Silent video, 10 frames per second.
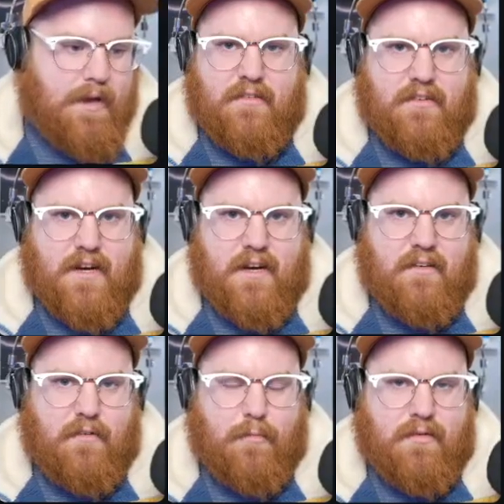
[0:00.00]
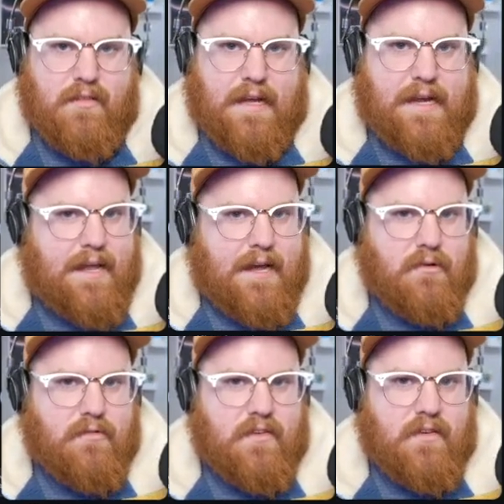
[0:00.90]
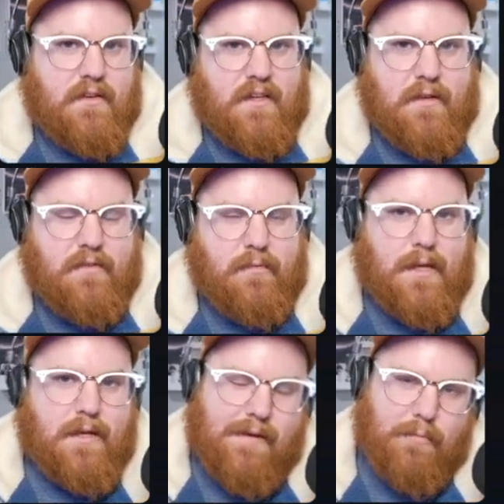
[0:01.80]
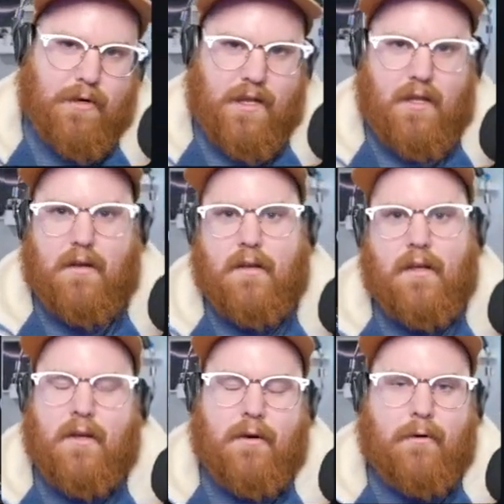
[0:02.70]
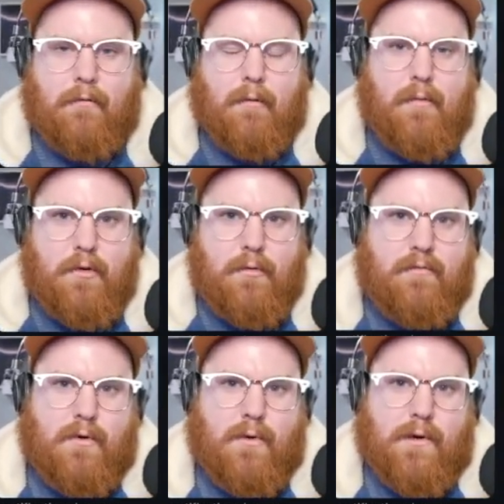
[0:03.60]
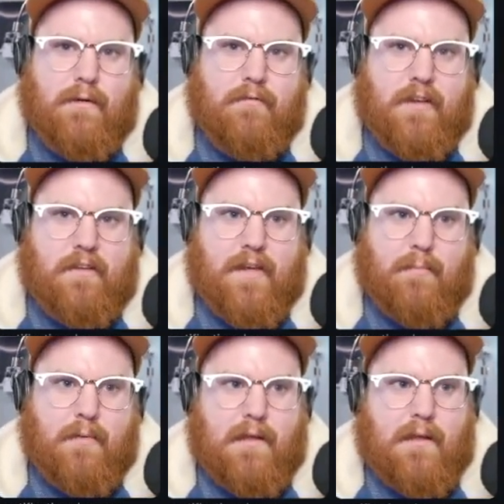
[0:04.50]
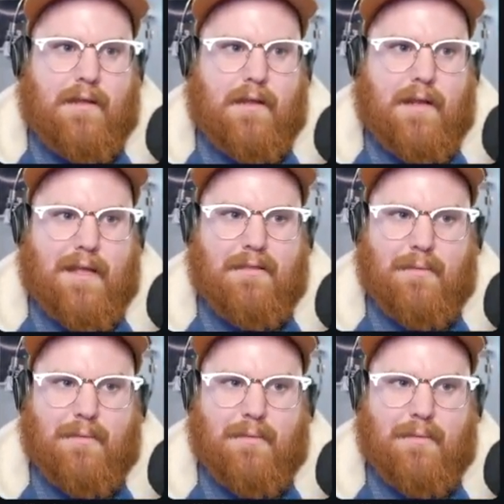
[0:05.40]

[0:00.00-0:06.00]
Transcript: Just trying to plan out things we can deprecate or remove or fix up in a